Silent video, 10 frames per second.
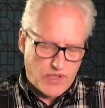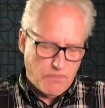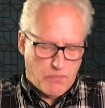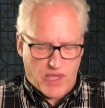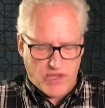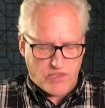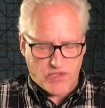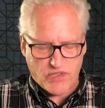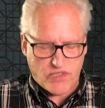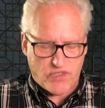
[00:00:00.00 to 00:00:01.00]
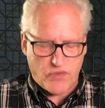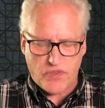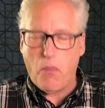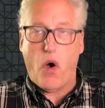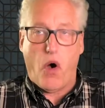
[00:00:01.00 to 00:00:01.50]
and patience to
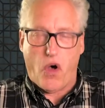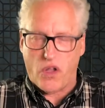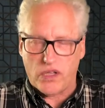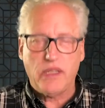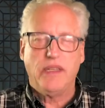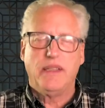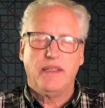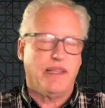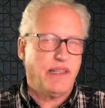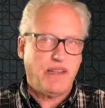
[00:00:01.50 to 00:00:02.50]
them all in